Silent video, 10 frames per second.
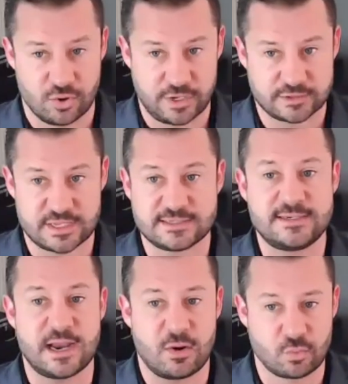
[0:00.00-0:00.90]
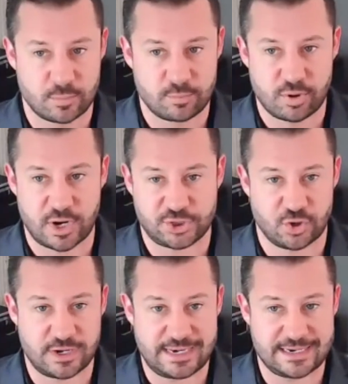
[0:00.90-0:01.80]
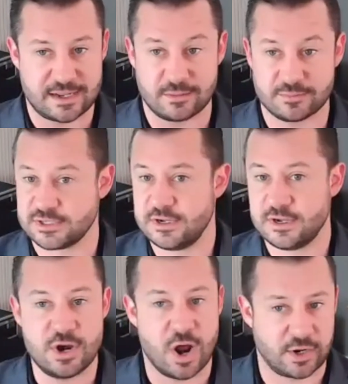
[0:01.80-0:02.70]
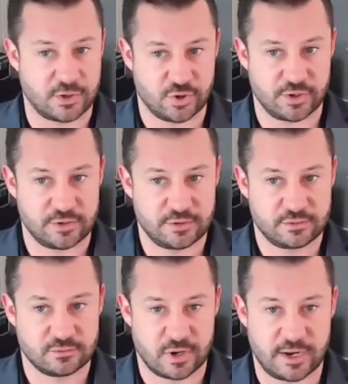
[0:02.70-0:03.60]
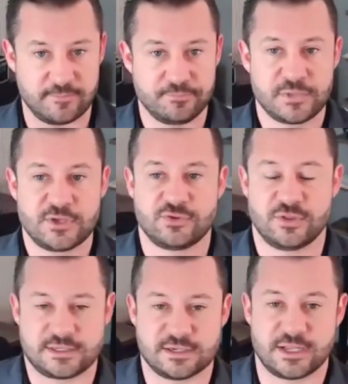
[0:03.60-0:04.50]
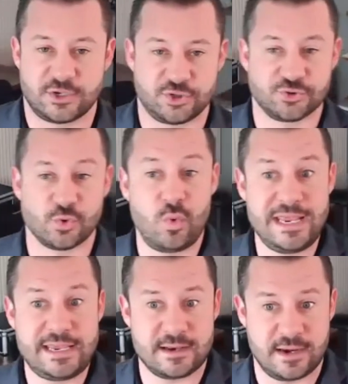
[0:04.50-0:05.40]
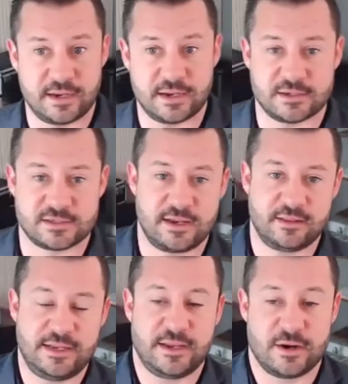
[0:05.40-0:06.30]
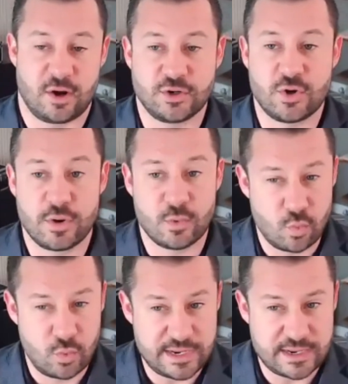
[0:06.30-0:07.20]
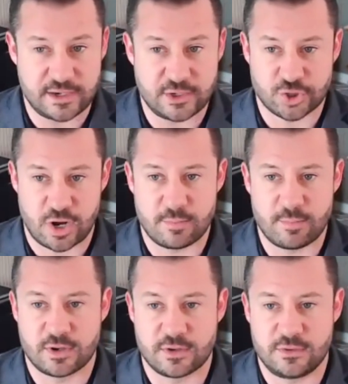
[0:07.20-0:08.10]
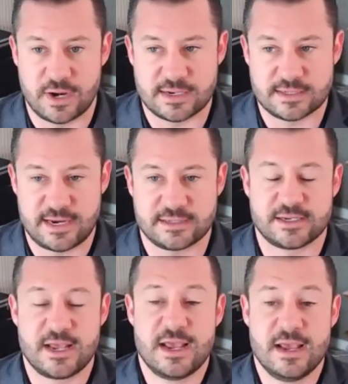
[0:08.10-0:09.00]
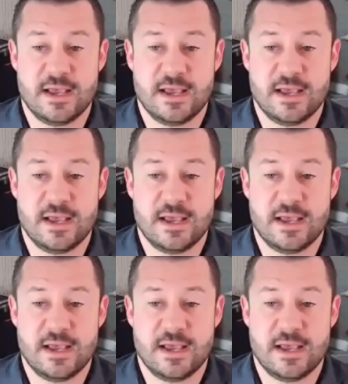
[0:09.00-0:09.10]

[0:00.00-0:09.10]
earnings. That's downward pressure on incomes. Not good, right? So that shows a weakening, a slightly an ongoing weakening job market in the United States.